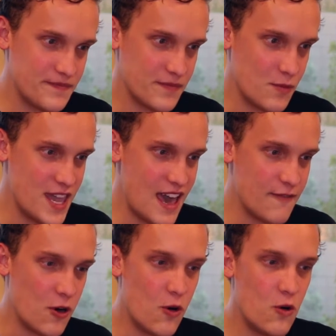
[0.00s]
We have
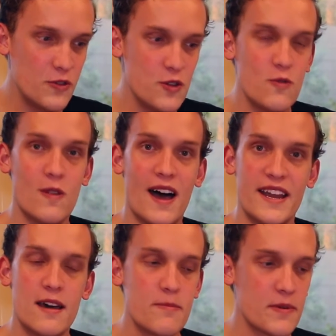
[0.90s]
a whole new
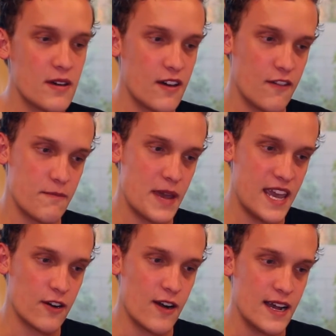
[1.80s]
lineup of
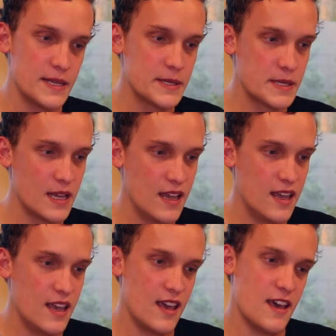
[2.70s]
Panerais,
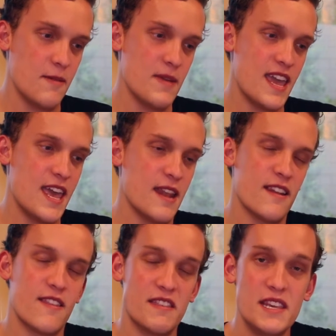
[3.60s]

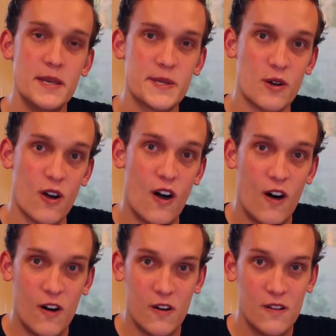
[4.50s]
and these are
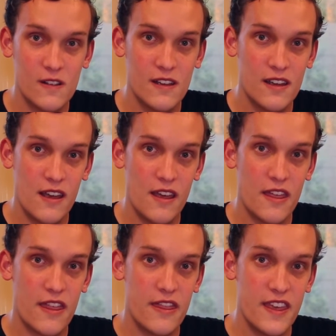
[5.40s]
all
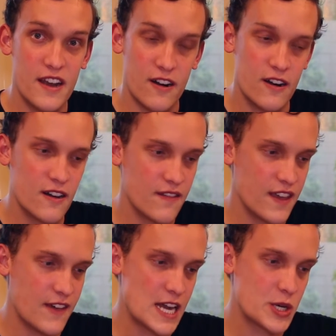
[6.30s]
thinner.
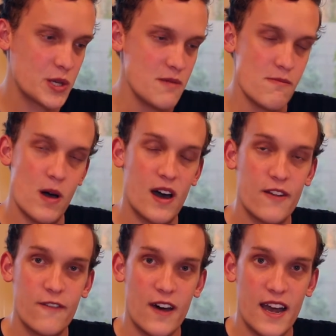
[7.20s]
They've actually
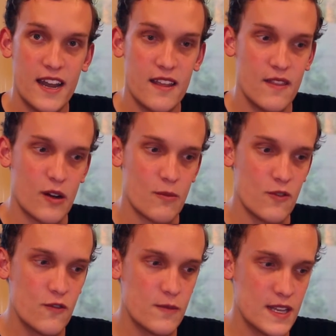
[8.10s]
modified their
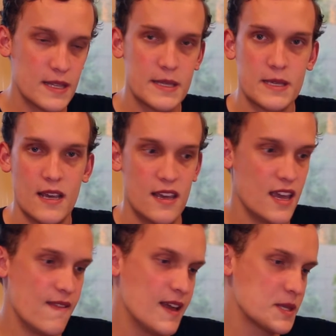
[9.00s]
movements,
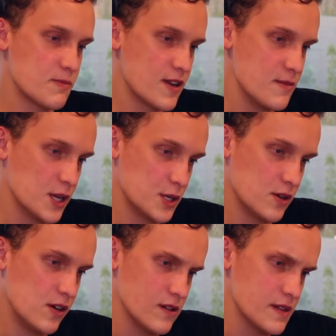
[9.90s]
and that's pretty much
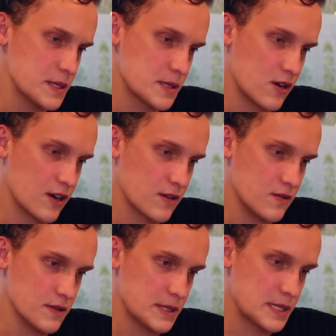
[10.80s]
all this
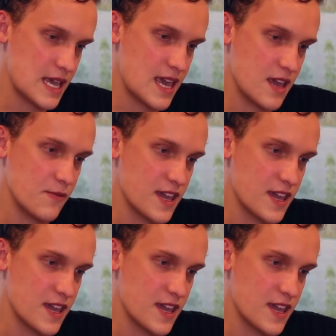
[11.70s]
article is saying.